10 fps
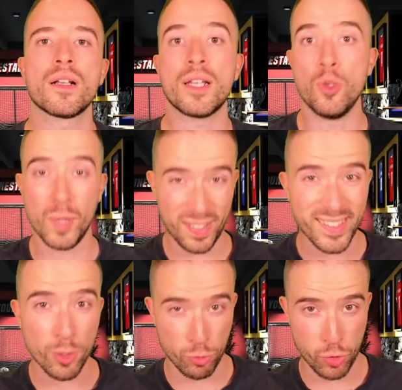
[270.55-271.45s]
who is
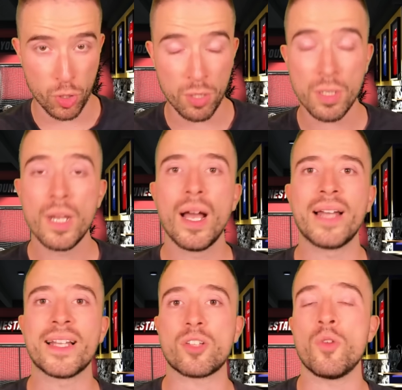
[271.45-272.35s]
still raw,
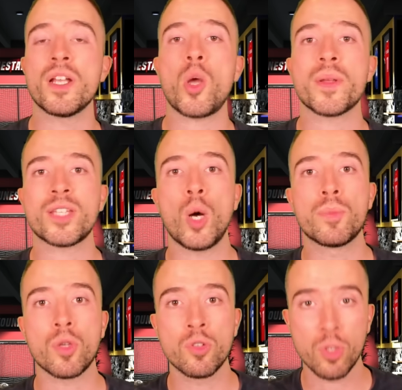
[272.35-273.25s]
and that's only going to help
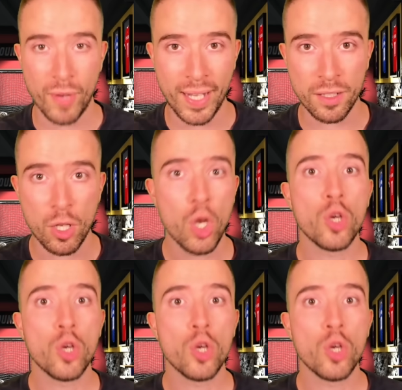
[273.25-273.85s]
John Duran,